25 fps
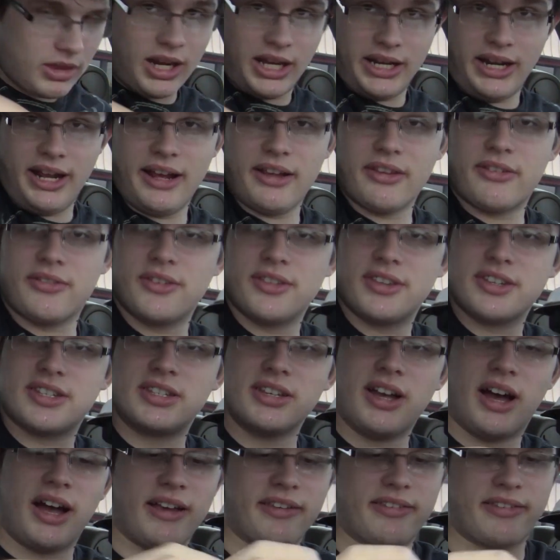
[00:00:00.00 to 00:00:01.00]
And as for the
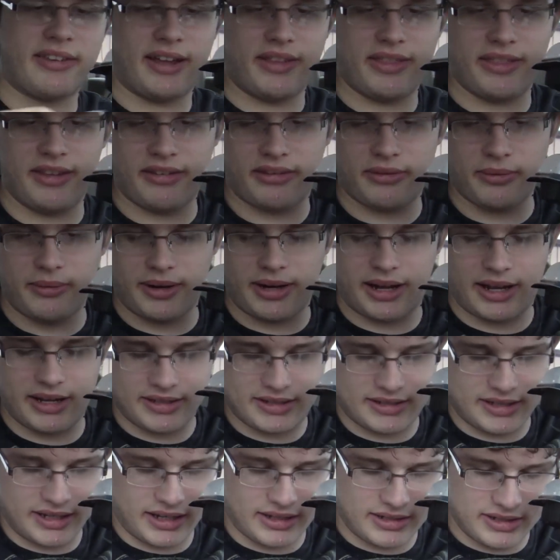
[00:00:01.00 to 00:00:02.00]
sauce on this one, I
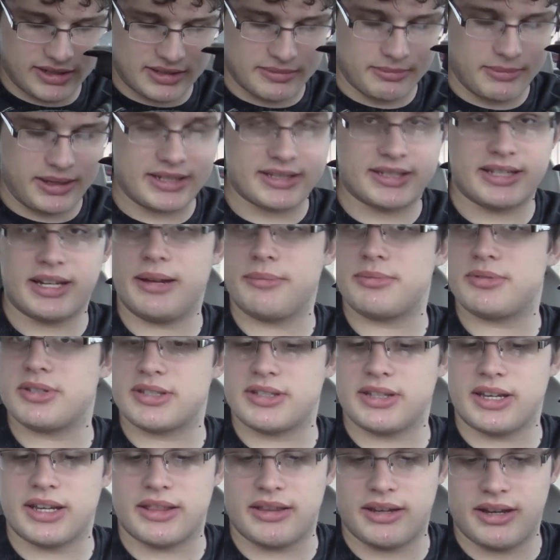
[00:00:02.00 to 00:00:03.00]
said just mix it up
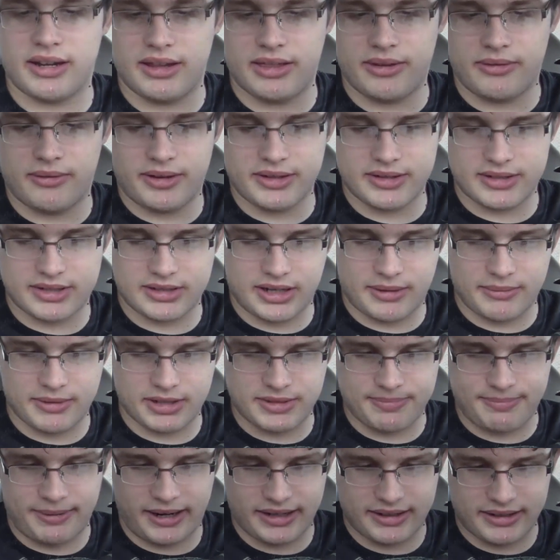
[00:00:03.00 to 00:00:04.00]
just like the other one, so I'm
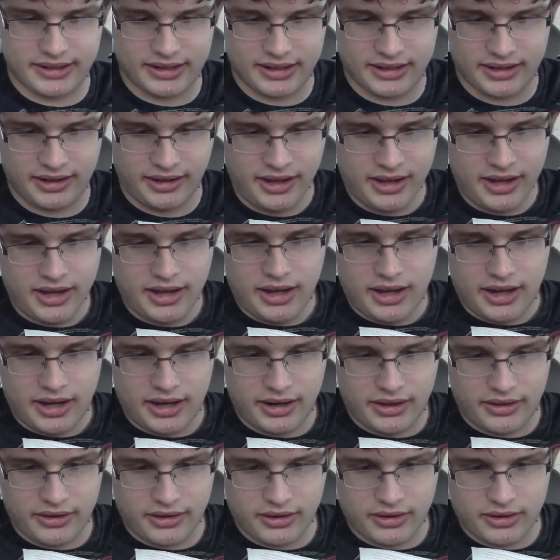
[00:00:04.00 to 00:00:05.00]
expecting
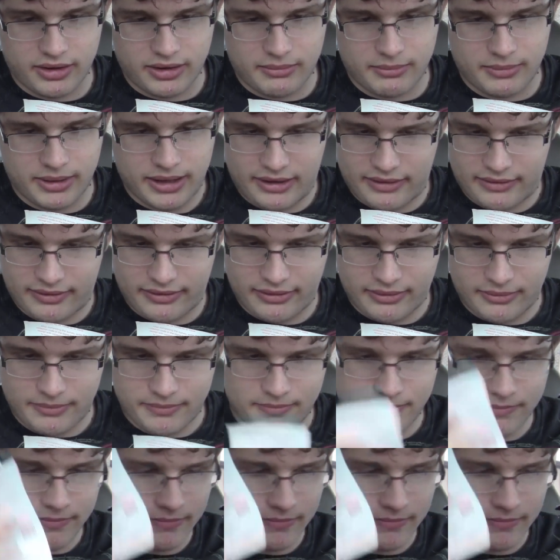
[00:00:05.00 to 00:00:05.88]
another good mix.